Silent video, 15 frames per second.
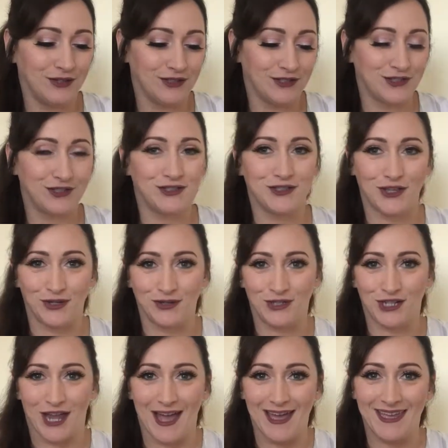So
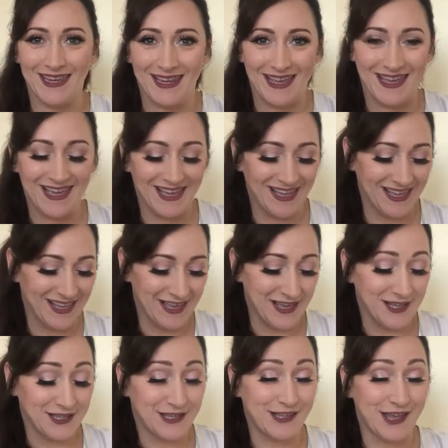shiny.
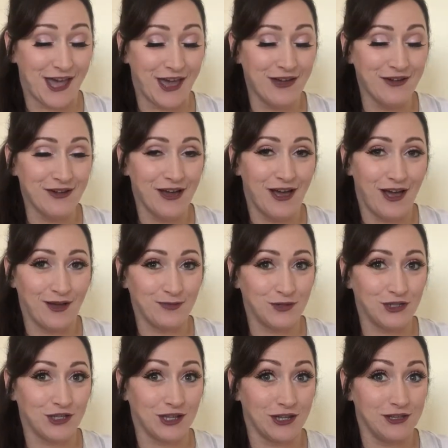So I'm
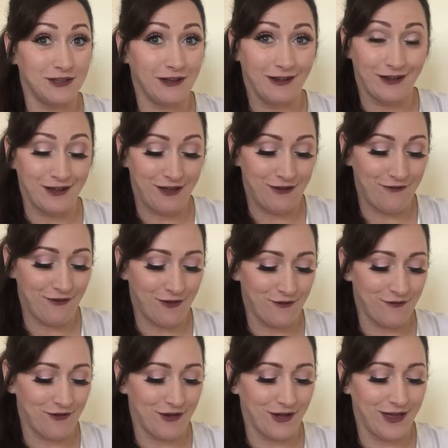just going to dive
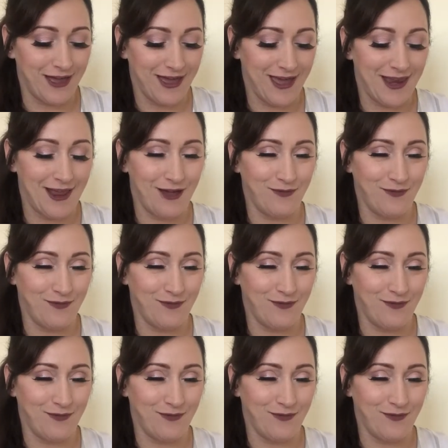right in.